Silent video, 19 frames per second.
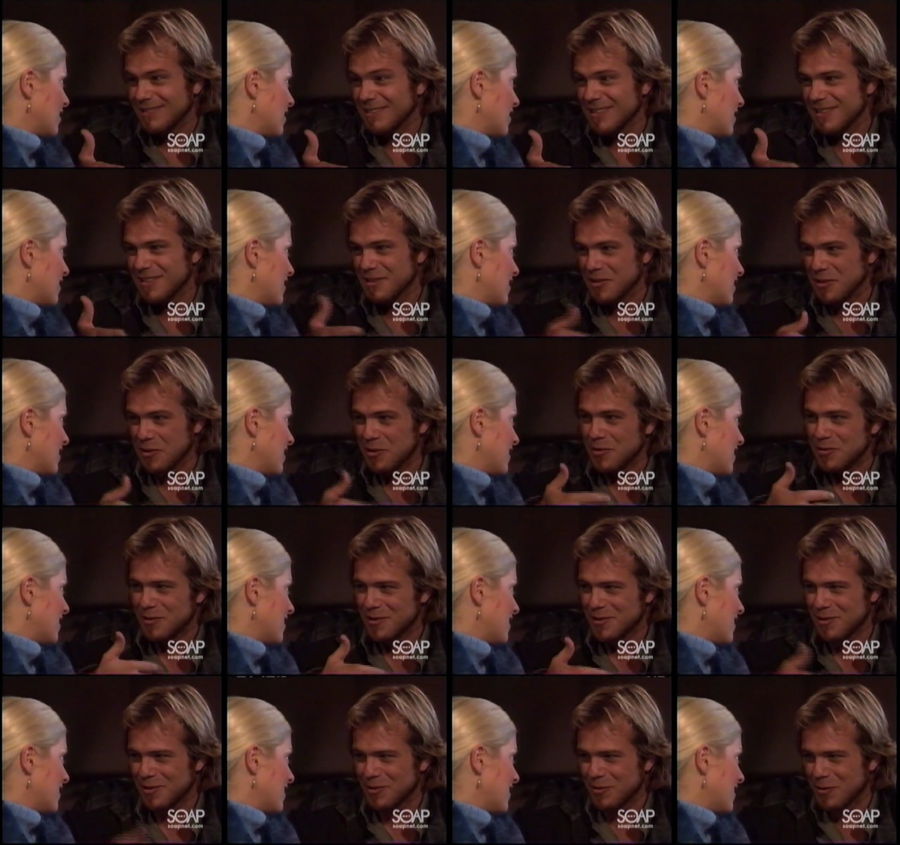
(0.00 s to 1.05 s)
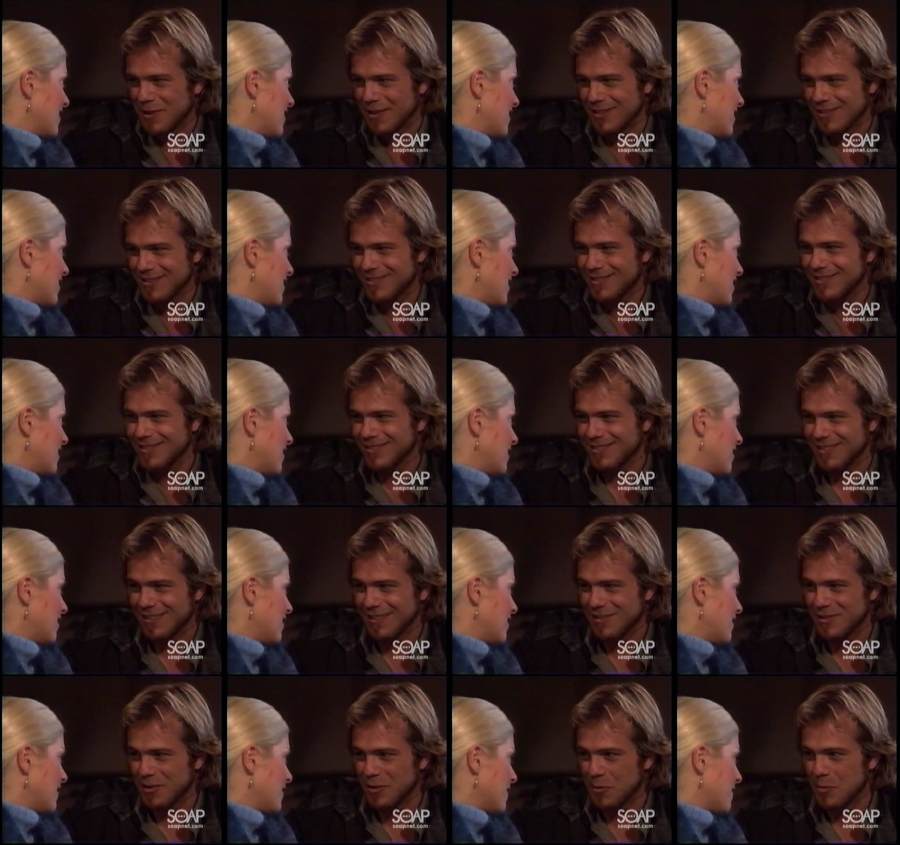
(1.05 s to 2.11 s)
Speaker 1: listen to you just as quick as
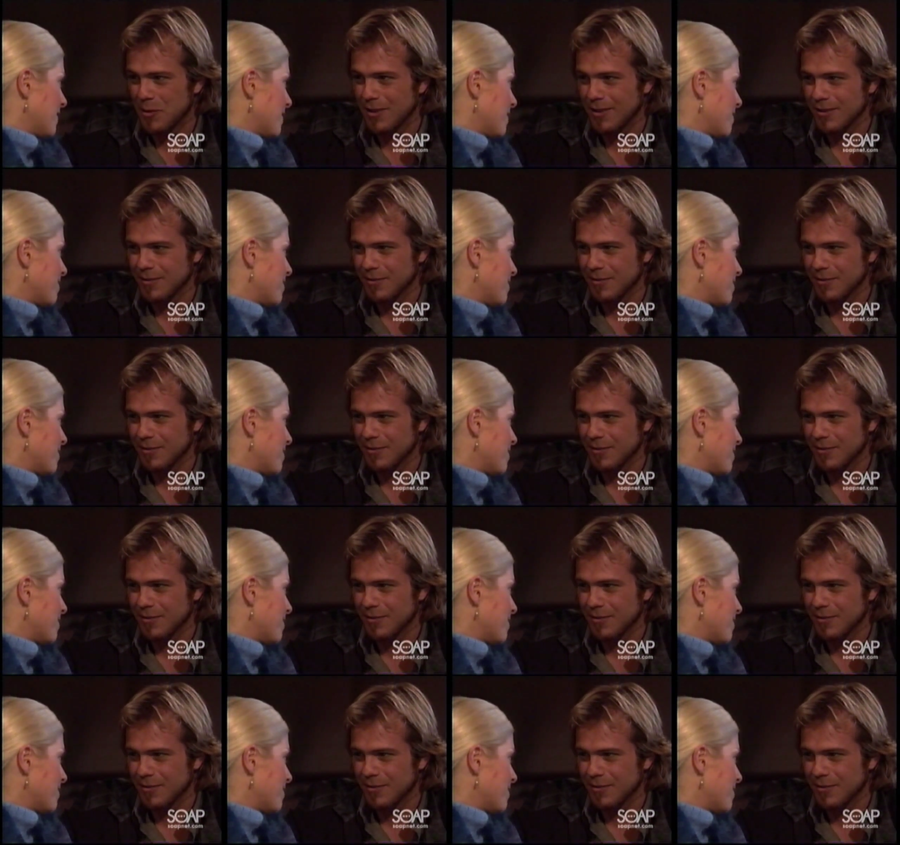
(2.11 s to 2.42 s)
listen to me.